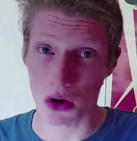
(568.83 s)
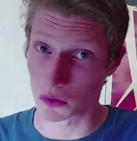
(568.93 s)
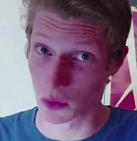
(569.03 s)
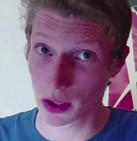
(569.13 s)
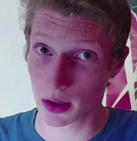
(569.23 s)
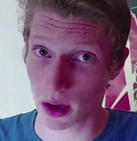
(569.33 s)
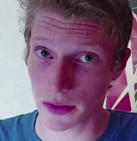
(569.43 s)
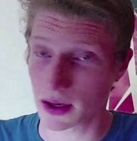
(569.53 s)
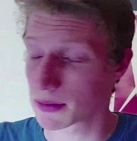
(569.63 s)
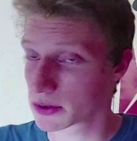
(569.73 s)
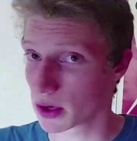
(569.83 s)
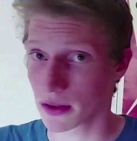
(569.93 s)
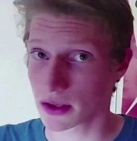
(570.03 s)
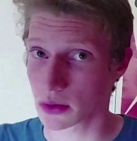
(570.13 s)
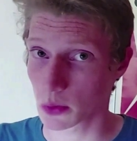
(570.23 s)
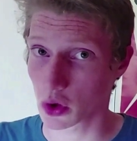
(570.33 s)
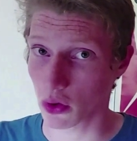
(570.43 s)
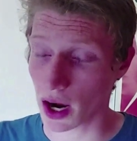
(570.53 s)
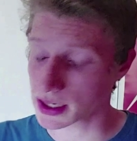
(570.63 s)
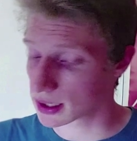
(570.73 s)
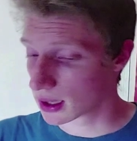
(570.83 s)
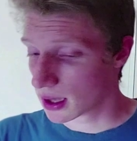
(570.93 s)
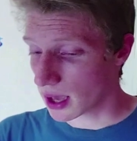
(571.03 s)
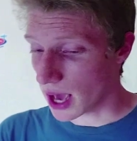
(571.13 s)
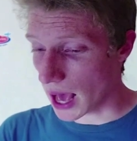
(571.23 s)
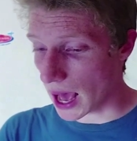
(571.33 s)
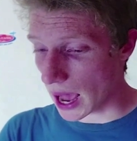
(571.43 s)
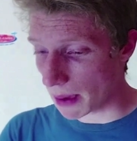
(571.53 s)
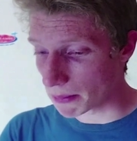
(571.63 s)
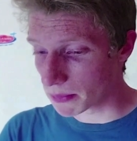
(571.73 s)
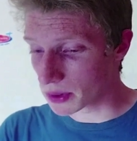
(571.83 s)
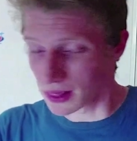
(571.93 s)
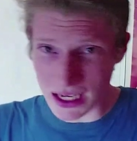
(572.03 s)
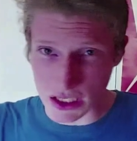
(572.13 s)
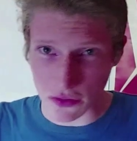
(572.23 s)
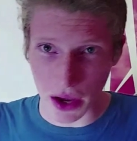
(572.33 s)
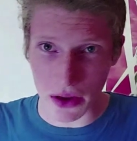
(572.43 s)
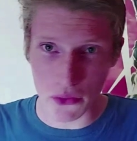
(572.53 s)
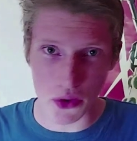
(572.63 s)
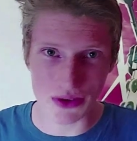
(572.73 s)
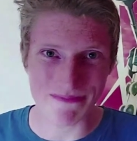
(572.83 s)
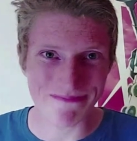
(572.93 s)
I really like that episode. I think it's great. Um, least favourite...